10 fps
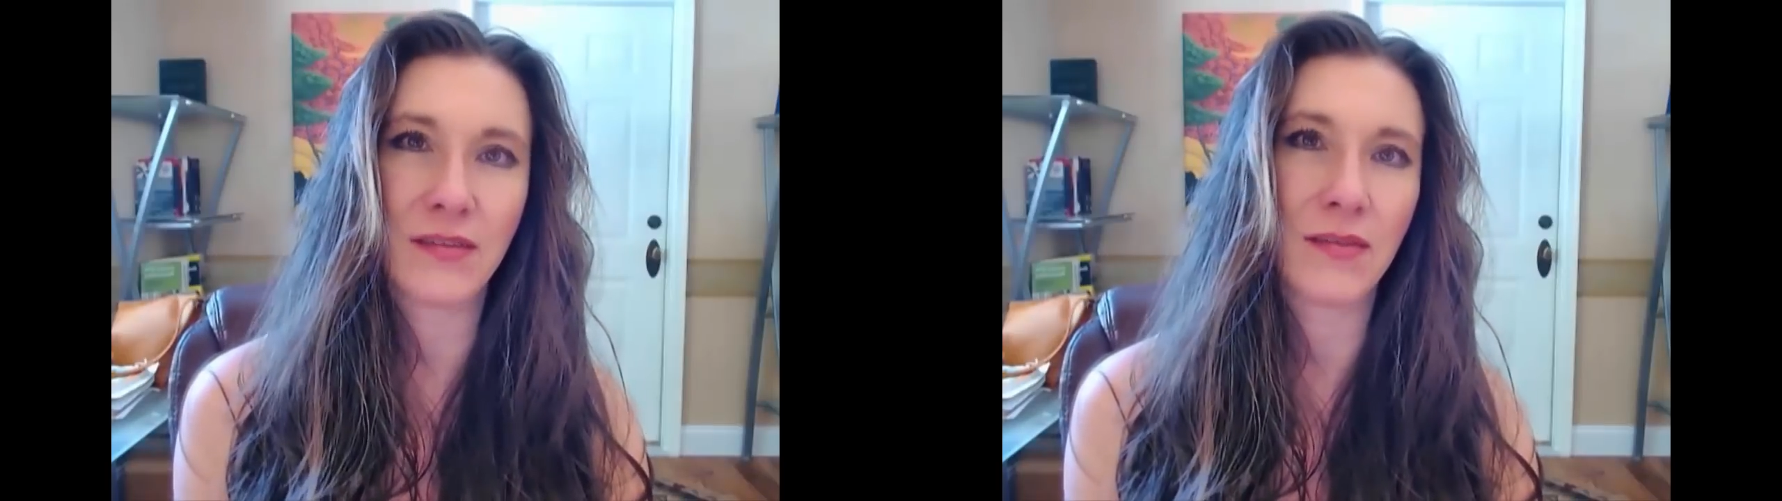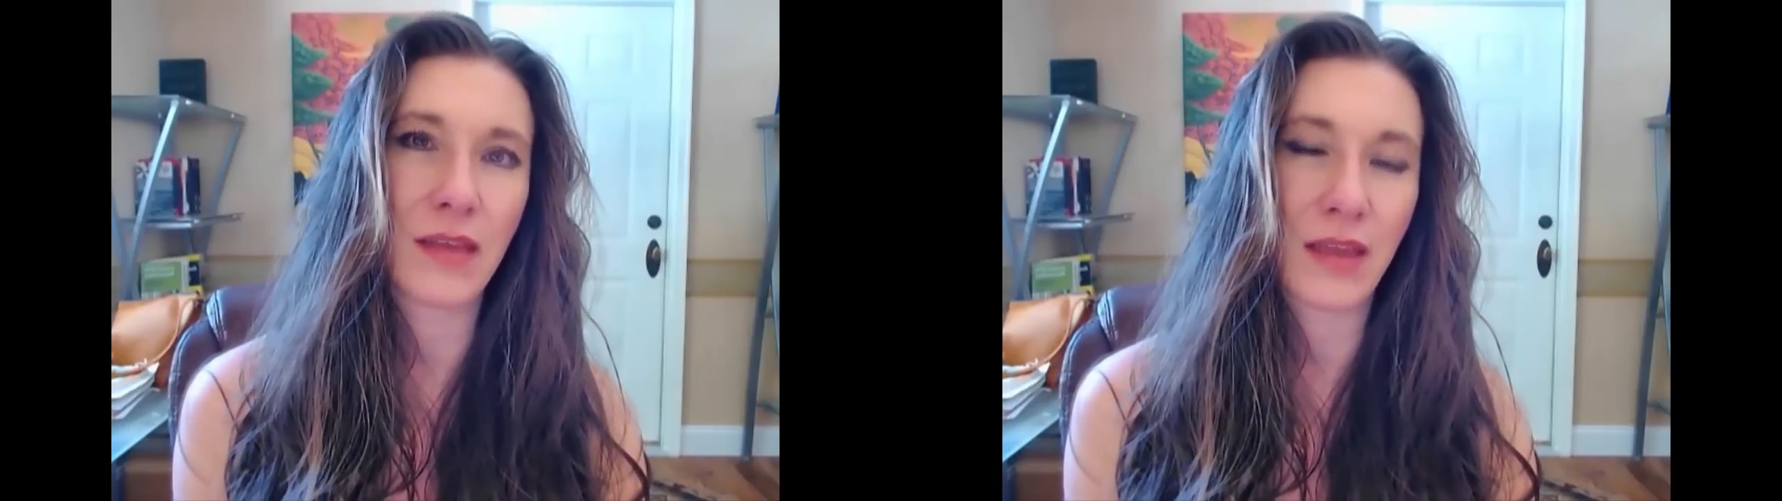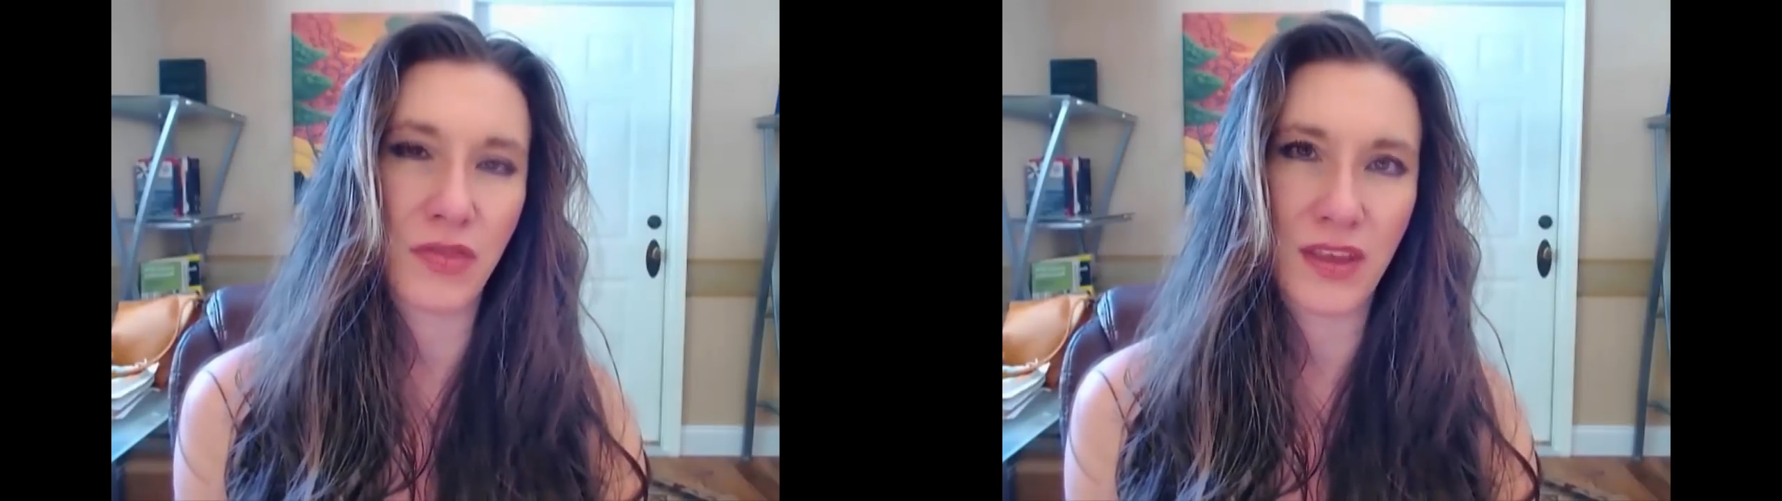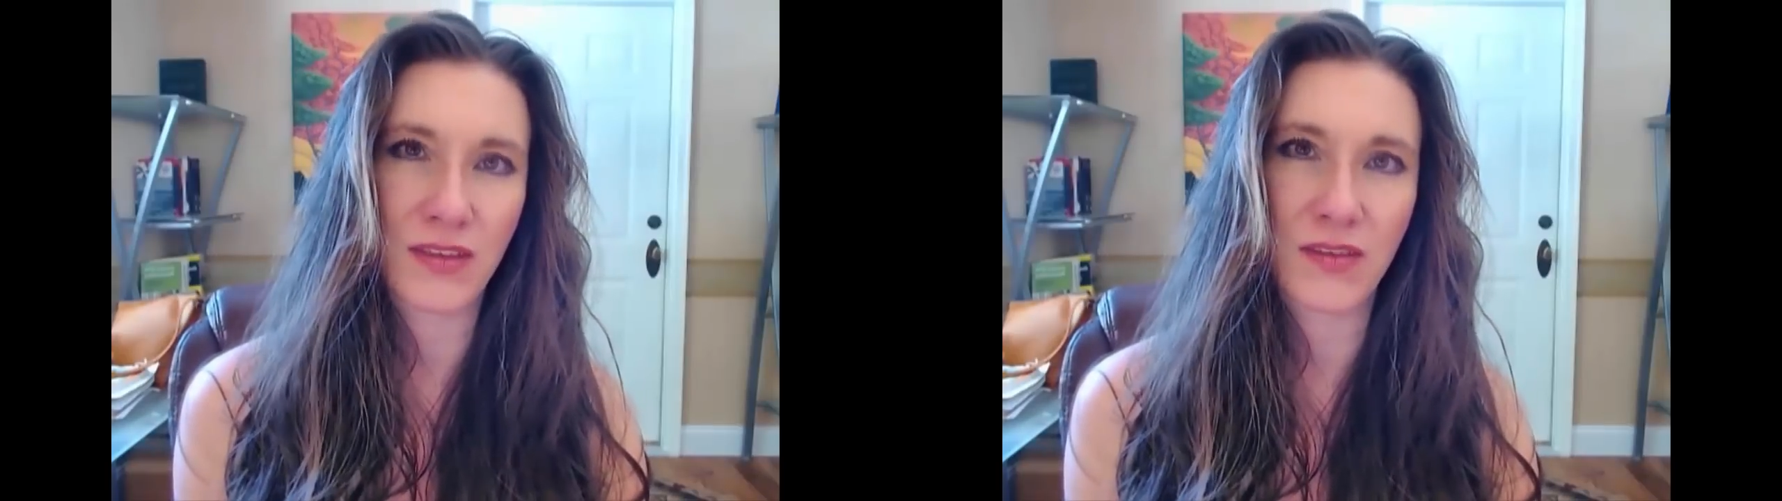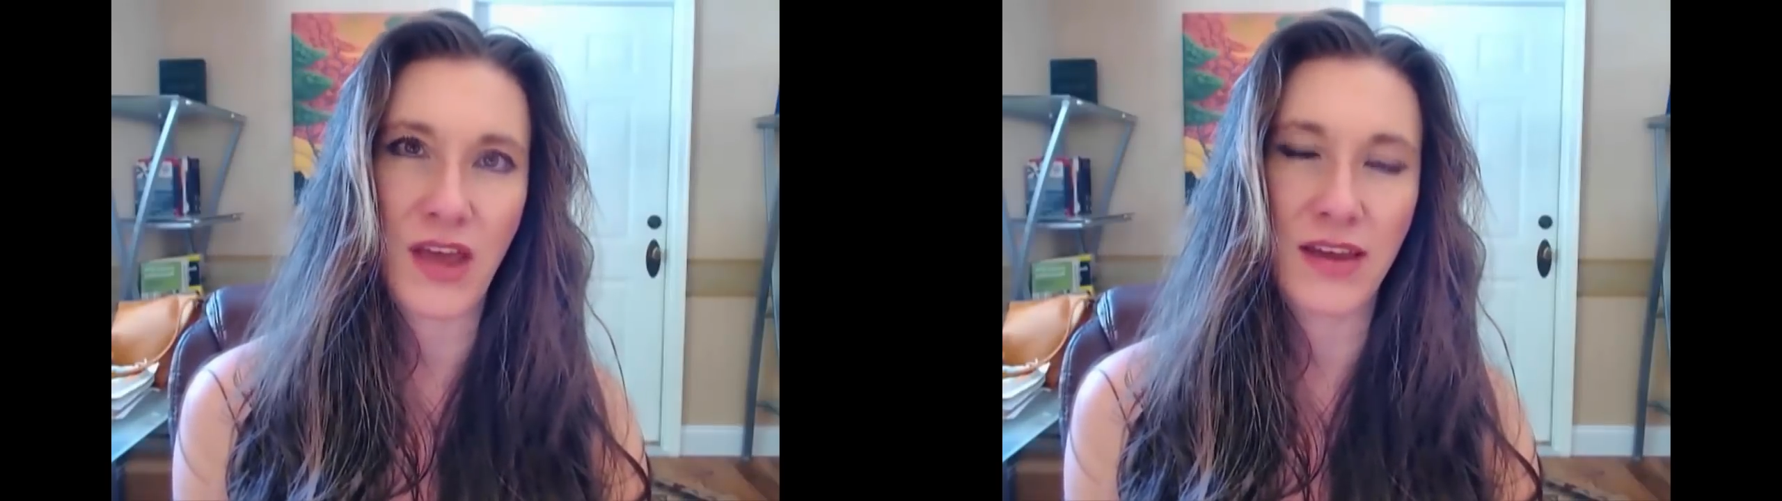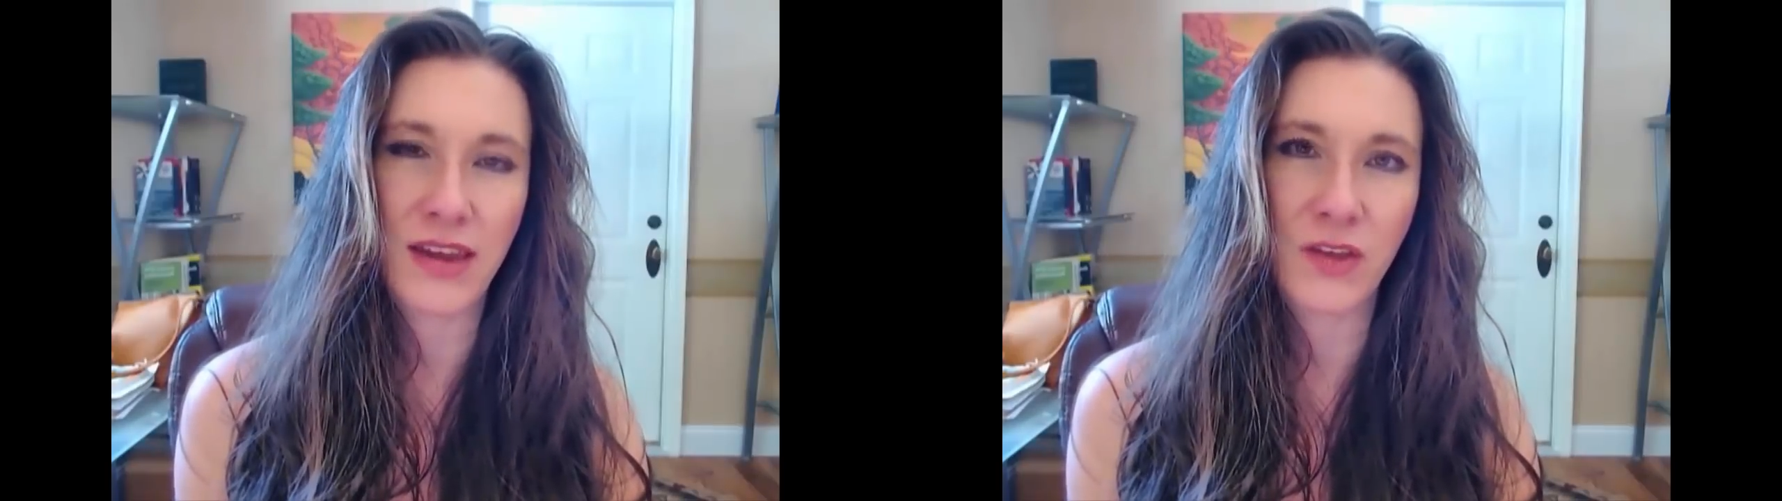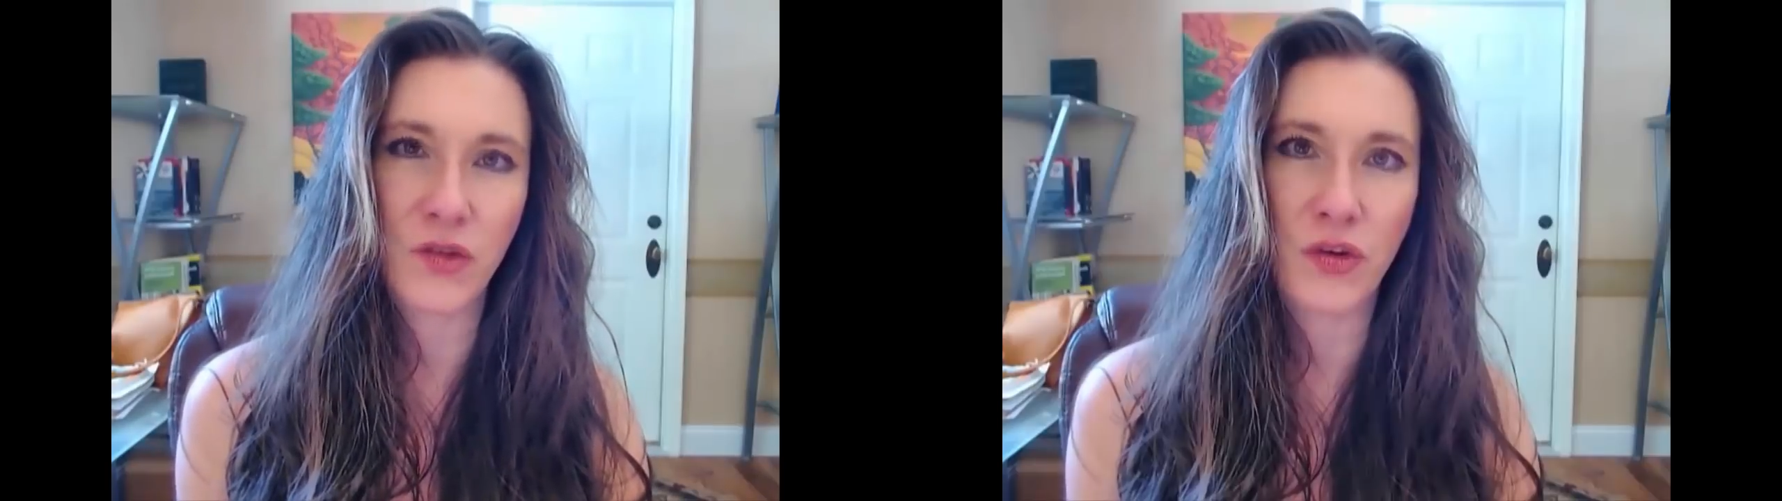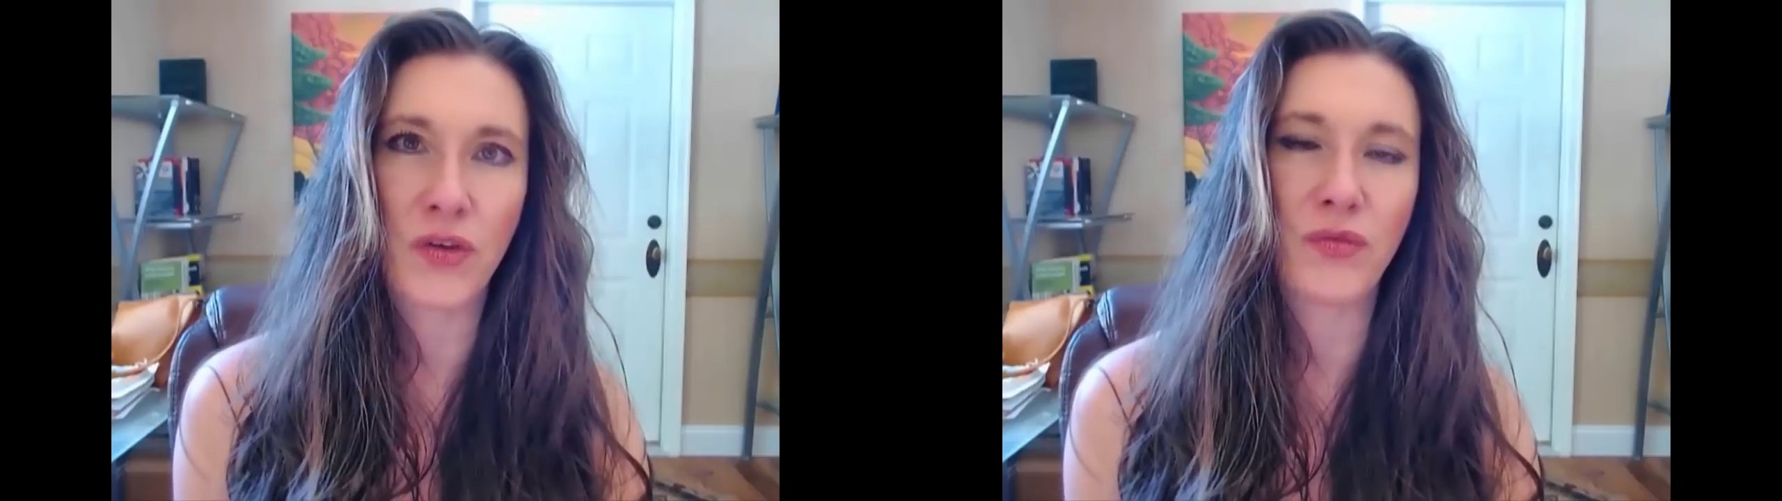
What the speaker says: and things of that nature,